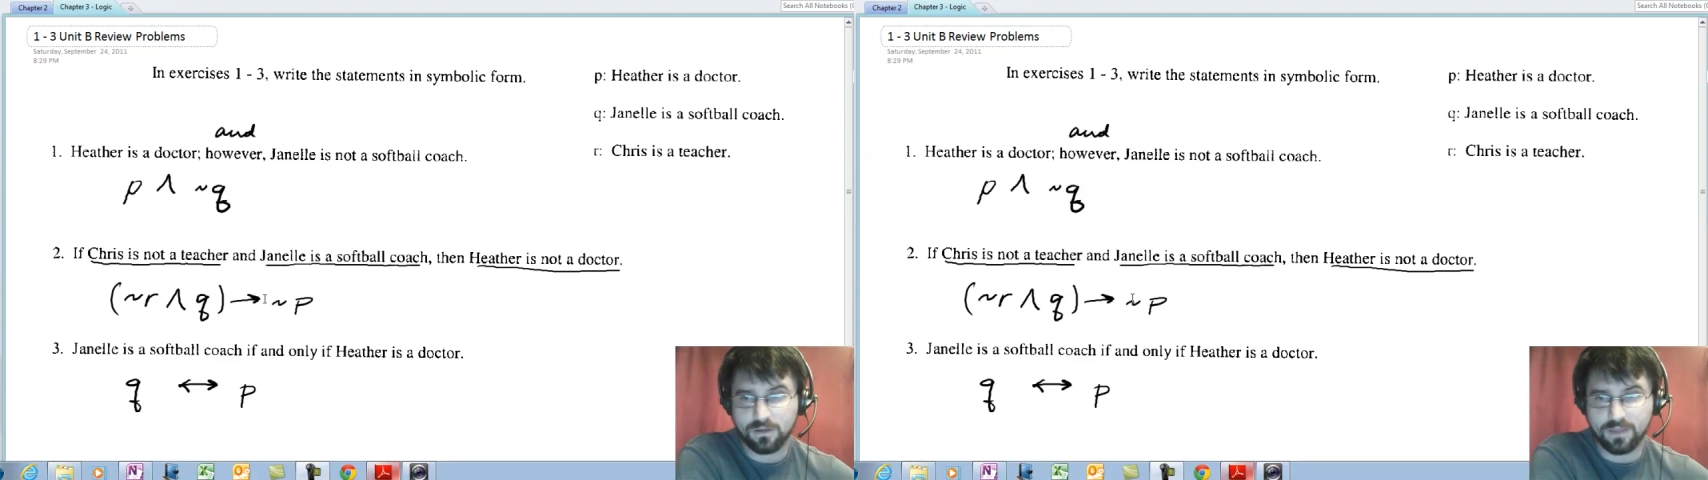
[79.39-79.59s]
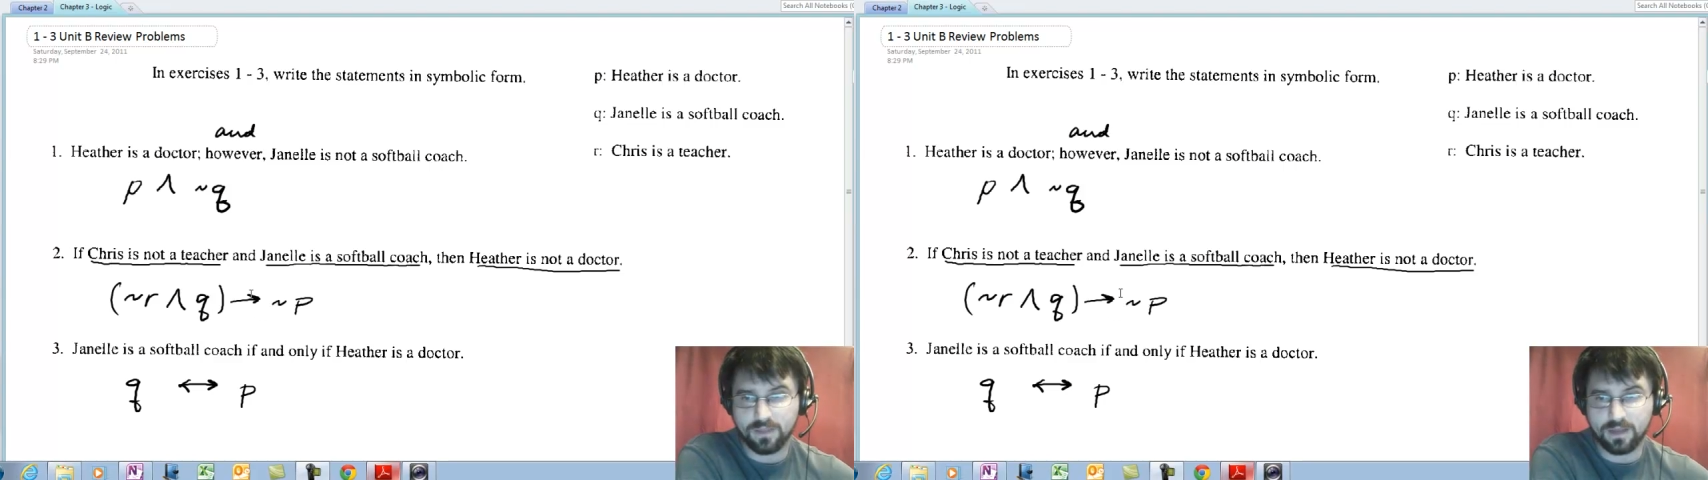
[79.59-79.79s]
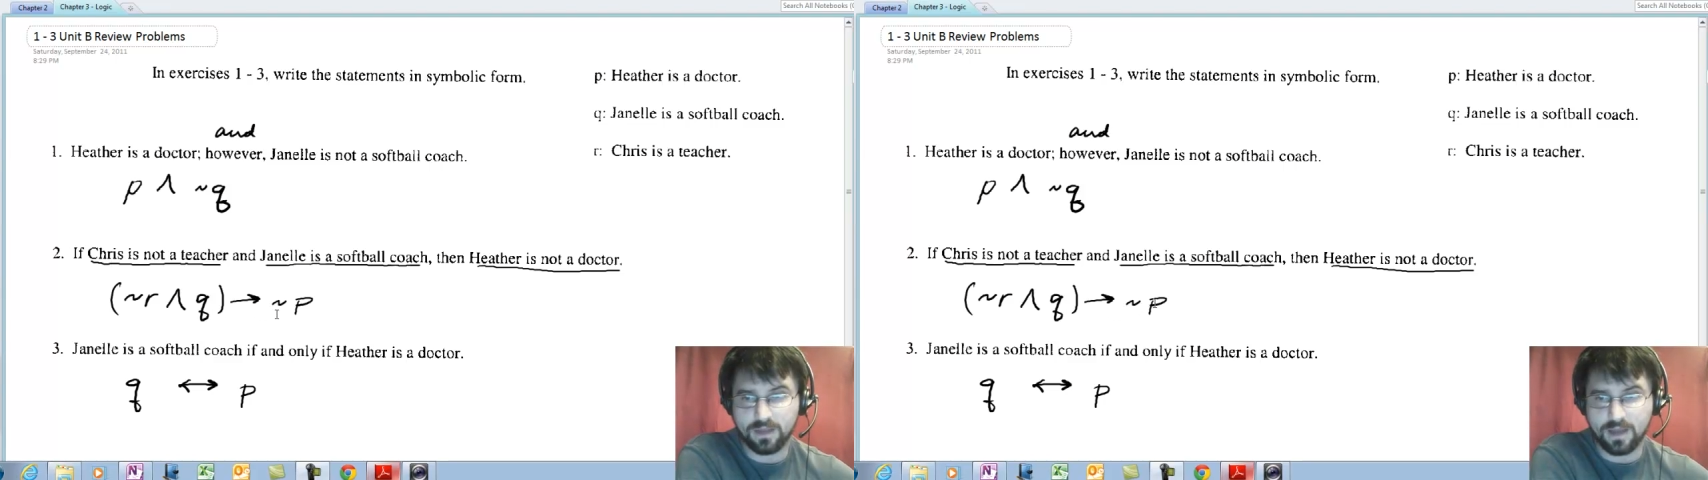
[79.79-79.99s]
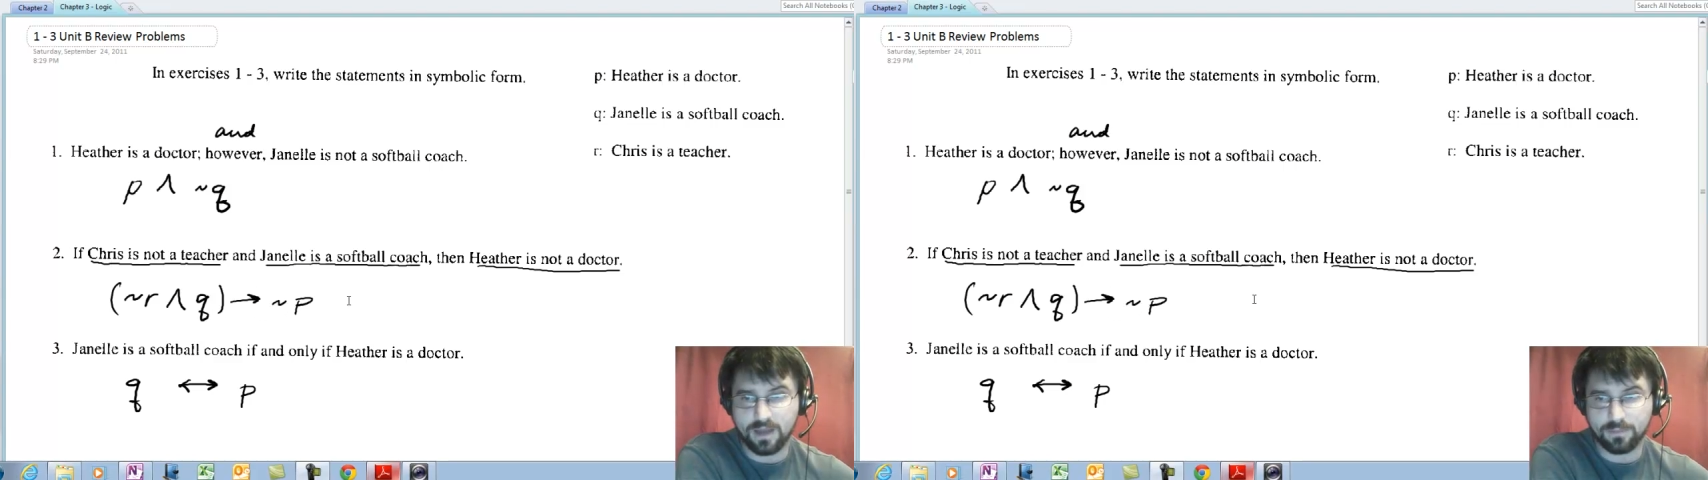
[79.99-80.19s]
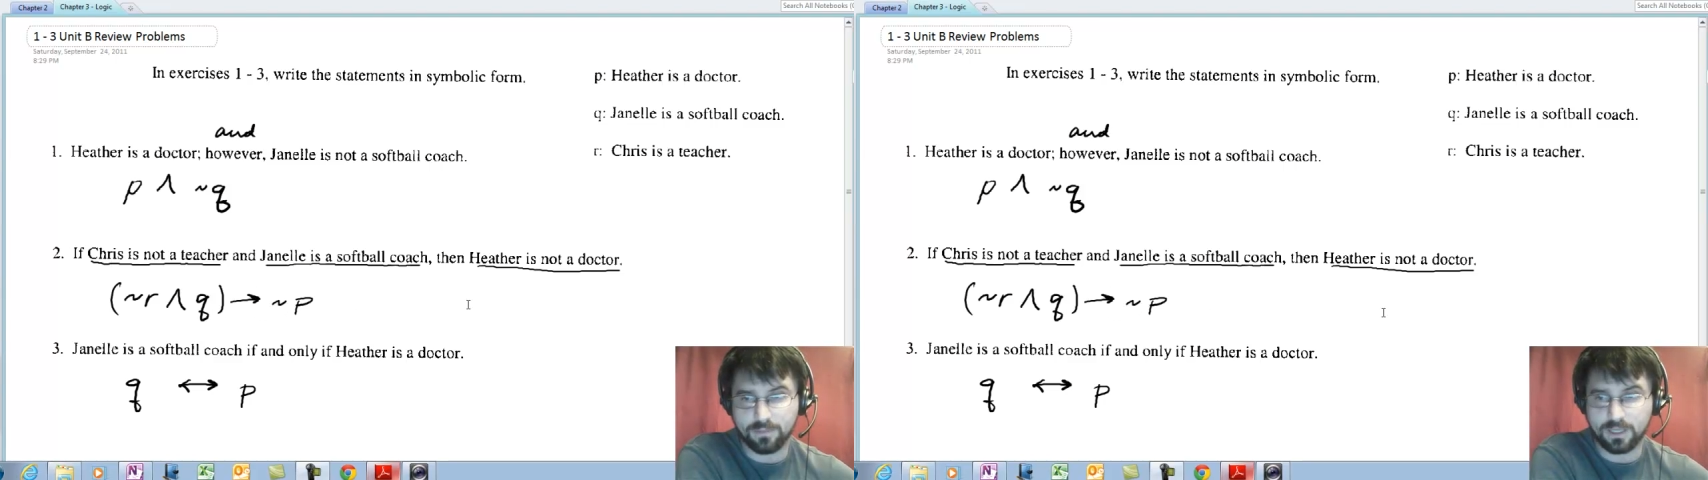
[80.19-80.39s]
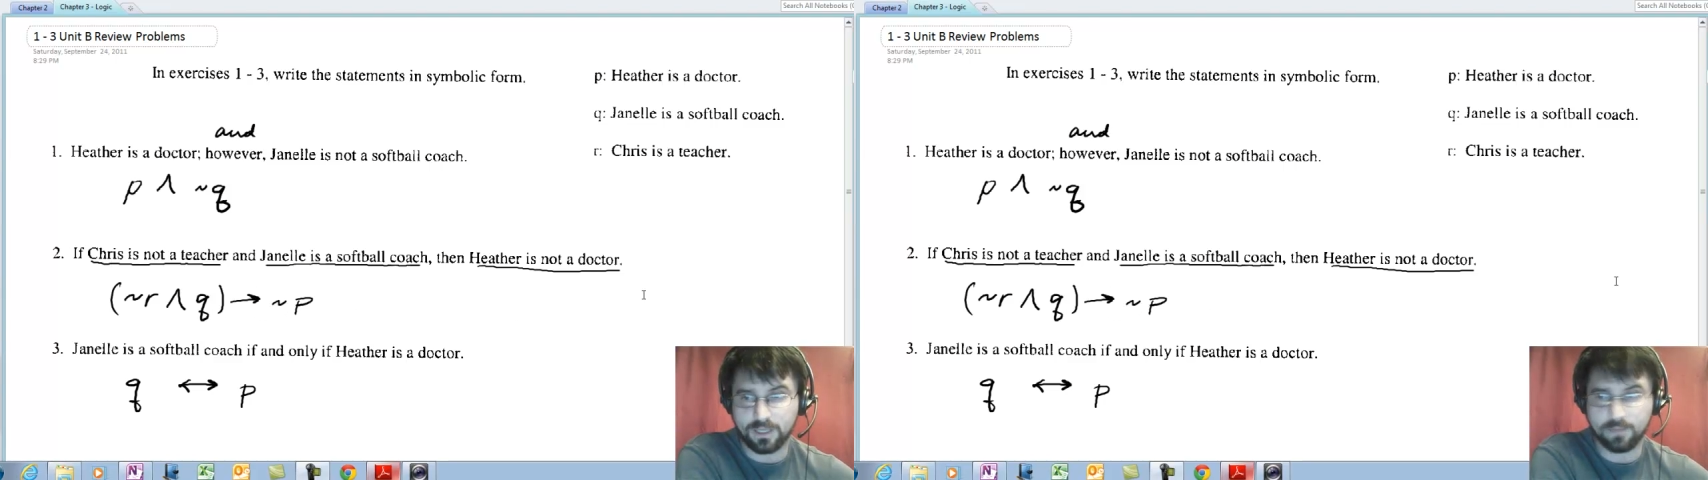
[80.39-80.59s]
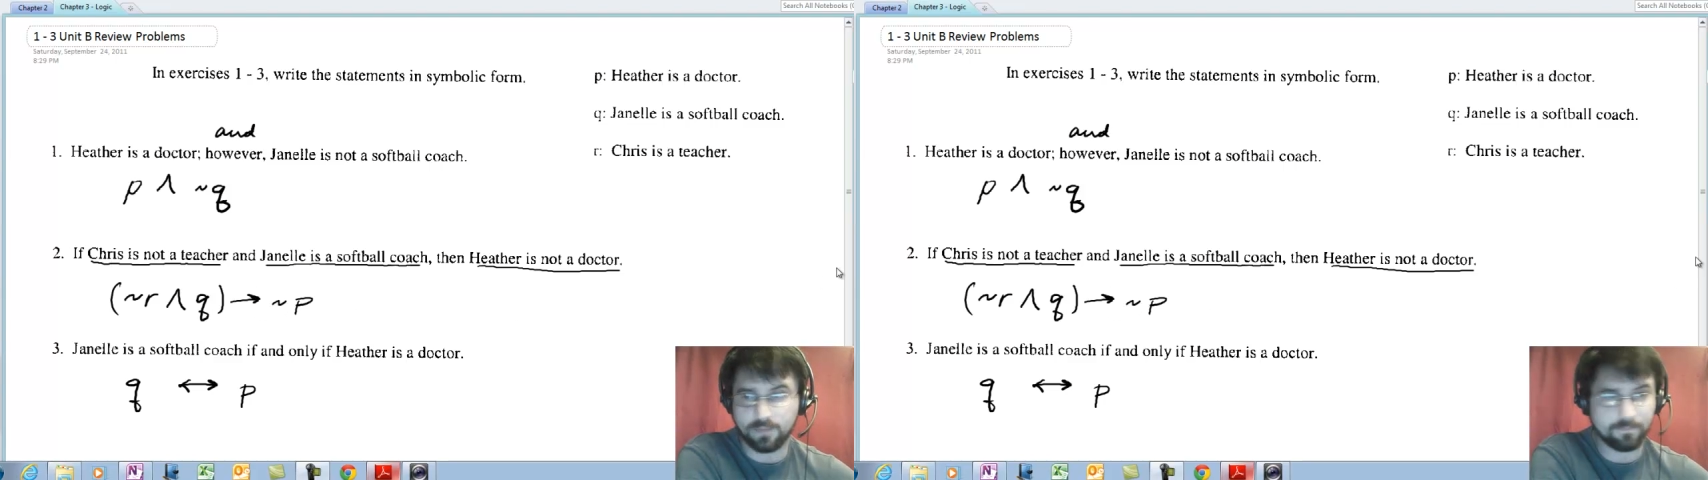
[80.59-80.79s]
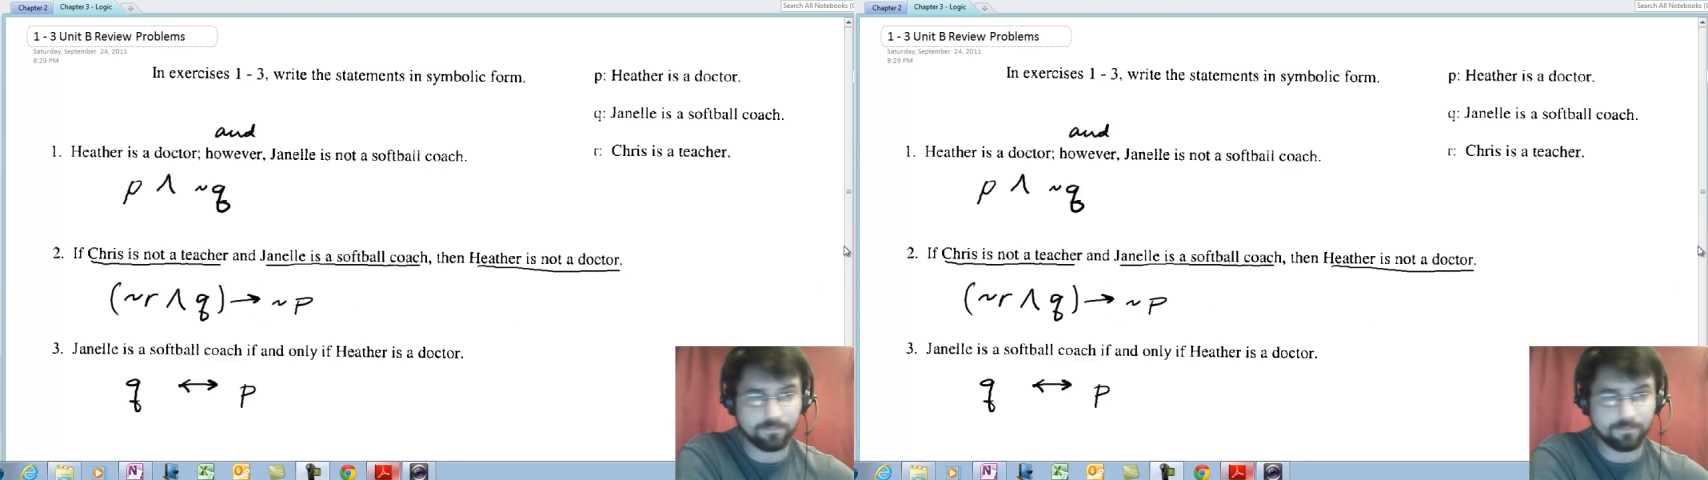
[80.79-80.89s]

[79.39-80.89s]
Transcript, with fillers: then not P.